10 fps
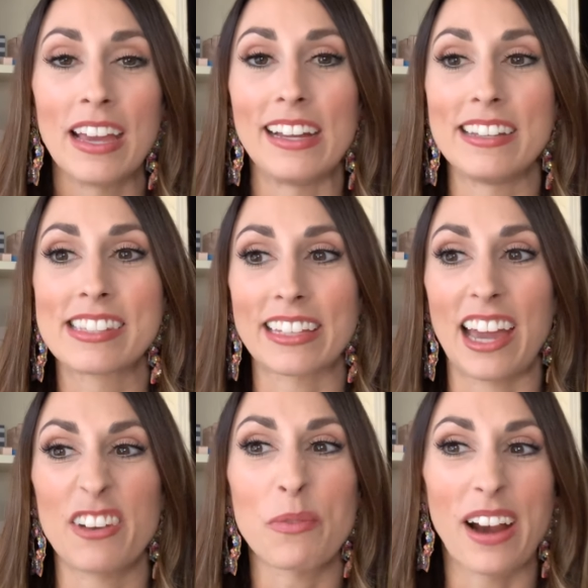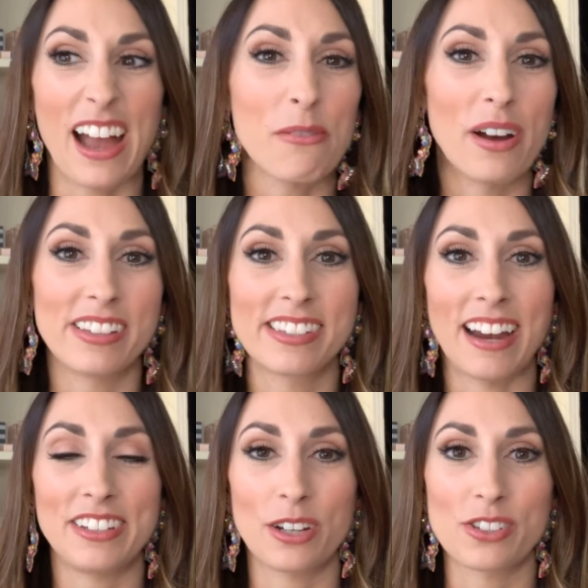is kind of where I was
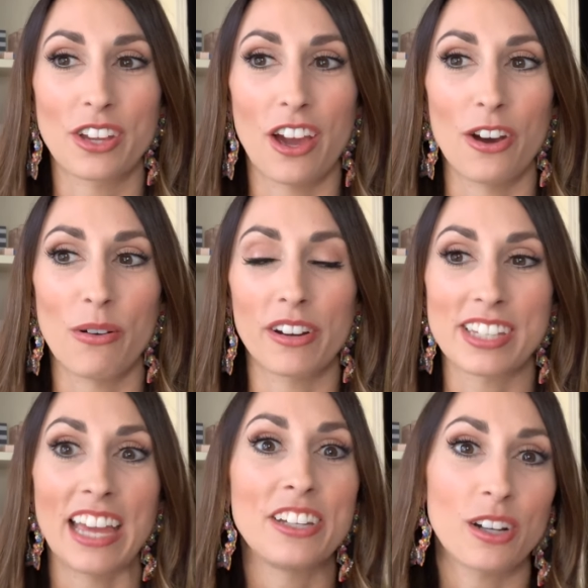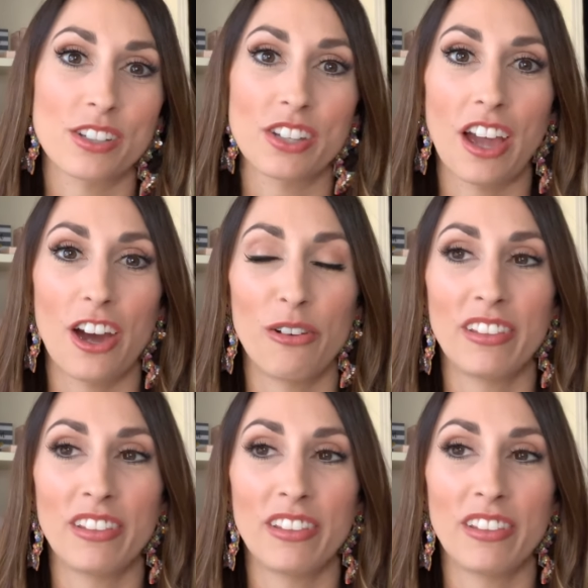9 years ago or 10 years ago.